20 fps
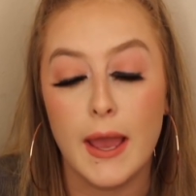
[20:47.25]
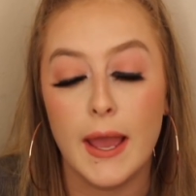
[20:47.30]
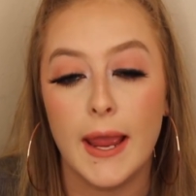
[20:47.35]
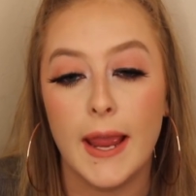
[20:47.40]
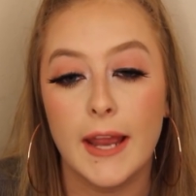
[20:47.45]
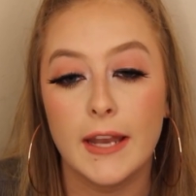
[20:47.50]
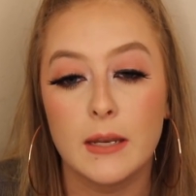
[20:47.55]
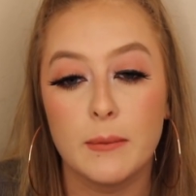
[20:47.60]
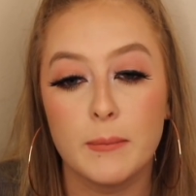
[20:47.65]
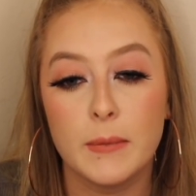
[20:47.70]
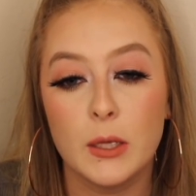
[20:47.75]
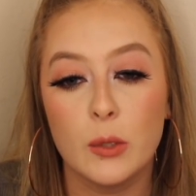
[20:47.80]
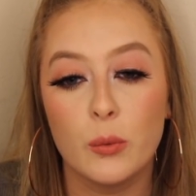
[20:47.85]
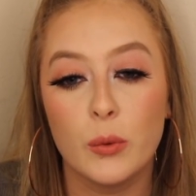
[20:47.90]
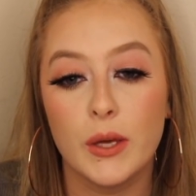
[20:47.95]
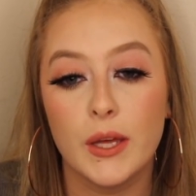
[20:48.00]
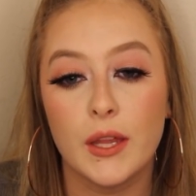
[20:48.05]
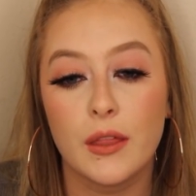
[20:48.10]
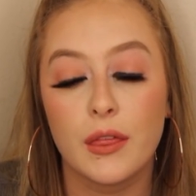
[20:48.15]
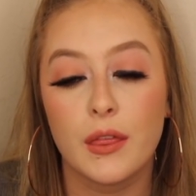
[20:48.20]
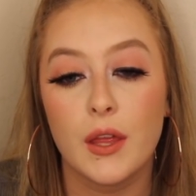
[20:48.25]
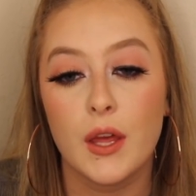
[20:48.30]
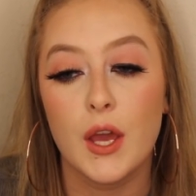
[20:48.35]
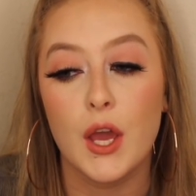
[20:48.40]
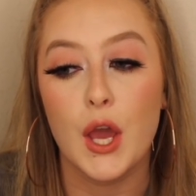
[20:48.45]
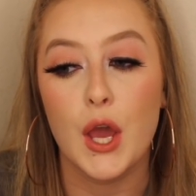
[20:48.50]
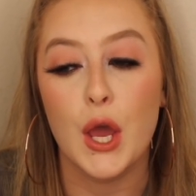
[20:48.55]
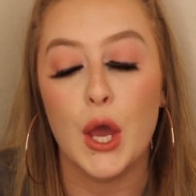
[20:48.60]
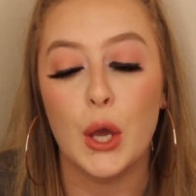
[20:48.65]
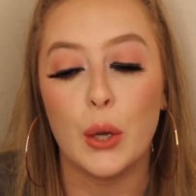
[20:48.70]
I had to meet with
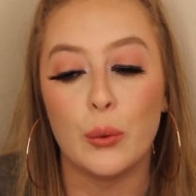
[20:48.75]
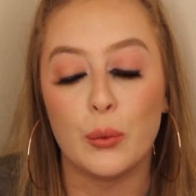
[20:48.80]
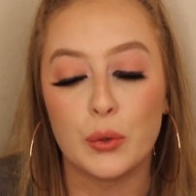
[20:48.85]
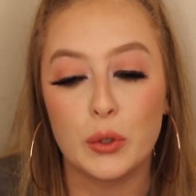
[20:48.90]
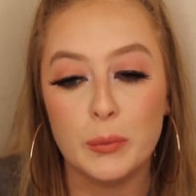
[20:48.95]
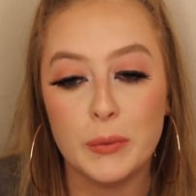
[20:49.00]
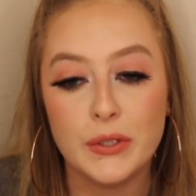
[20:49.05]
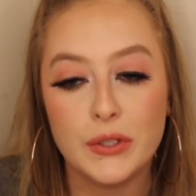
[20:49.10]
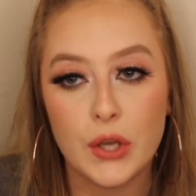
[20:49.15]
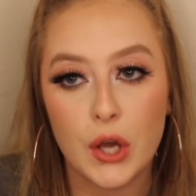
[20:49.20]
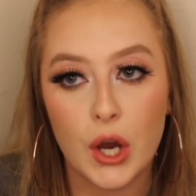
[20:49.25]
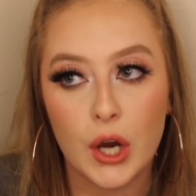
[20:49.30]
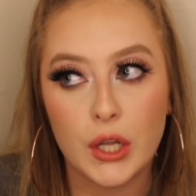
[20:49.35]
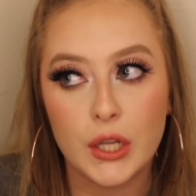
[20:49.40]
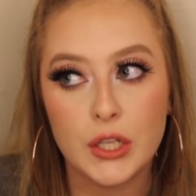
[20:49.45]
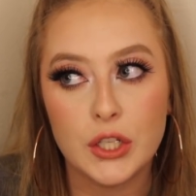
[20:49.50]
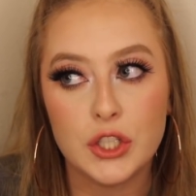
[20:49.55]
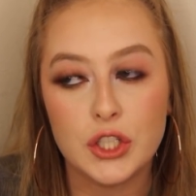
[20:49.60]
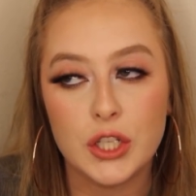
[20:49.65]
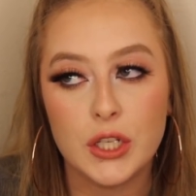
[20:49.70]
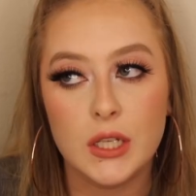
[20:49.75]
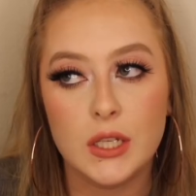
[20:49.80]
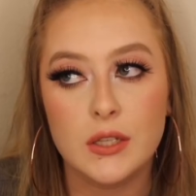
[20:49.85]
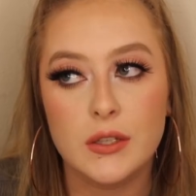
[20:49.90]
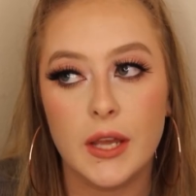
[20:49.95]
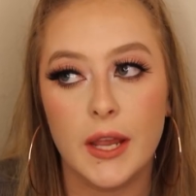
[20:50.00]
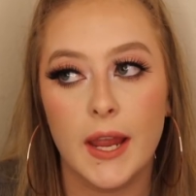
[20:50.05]
a rheumatologist.